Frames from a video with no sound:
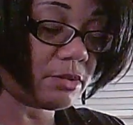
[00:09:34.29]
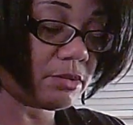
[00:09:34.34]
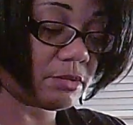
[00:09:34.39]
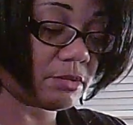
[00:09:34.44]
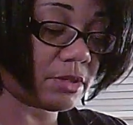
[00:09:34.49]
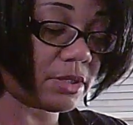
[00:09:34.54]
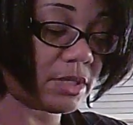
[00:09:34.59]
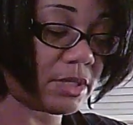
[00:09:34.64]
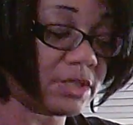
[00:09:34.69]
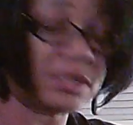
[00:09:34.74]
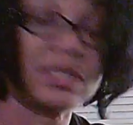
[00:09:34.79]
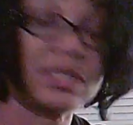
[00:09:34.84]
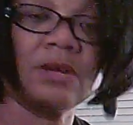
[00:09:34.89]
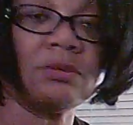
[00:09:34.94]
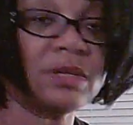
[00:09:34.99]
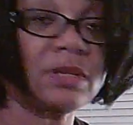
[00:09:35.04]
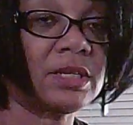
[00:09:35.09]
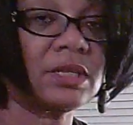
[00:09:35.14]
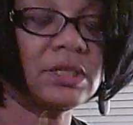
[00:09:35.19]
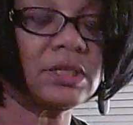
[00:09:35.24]
Okay, it
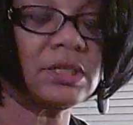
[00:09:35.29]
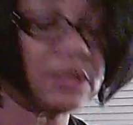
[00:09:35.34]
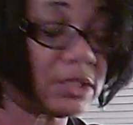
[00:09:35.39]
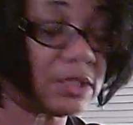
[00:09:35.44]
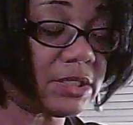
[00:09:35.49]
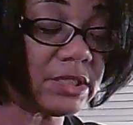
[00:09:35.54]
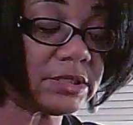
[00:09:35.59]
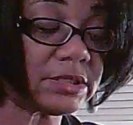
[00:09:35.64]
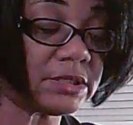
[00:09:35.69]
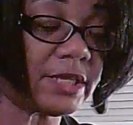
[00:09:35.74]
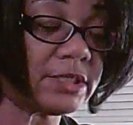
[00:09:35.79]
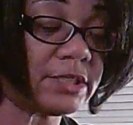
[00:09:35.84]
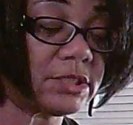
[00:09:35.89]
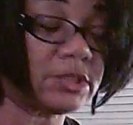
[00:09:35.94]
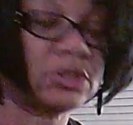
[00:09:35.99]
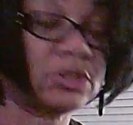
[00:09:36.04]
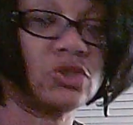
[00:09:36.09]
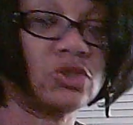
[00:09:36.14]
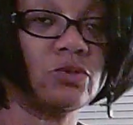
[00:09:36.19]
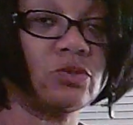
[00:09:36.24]
doesn't take
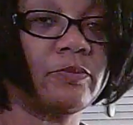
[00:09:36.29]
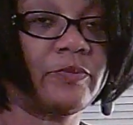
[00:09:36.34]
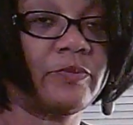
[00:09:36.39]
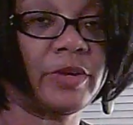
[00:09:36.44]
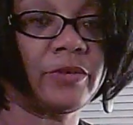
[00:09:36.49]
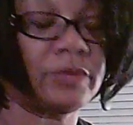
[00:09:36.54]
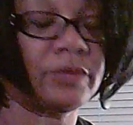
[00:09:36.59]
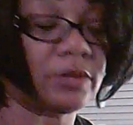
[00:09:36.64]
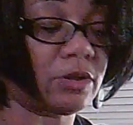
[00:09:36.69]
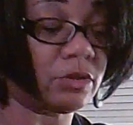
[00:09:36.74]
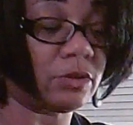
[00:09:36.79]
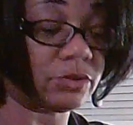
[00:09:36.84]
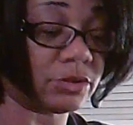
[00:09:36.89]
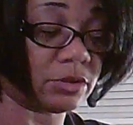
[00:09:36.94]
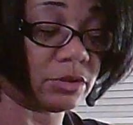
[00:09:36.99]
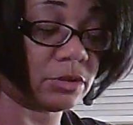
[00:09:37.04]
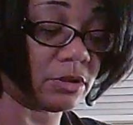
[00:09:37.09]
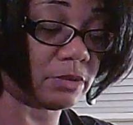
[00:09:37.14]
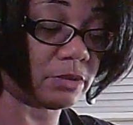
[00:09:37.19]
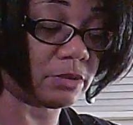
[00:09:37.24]
this soup very long to
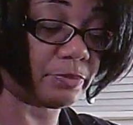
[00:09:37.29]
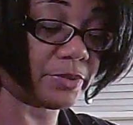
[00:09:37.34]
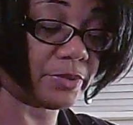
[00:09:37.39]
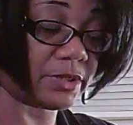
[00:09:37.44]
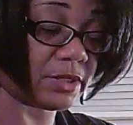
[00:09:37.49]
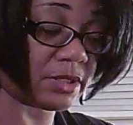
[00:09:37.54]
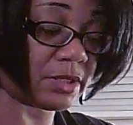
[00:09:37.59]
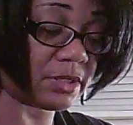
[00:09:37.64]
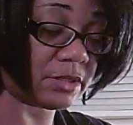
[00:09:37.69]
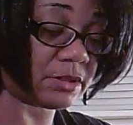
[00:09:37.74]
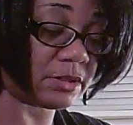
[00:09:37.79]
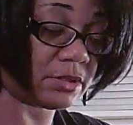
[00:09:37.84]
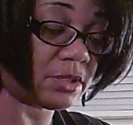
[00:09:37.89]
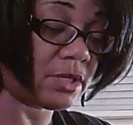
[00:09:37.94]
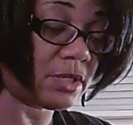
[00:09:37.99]
cook because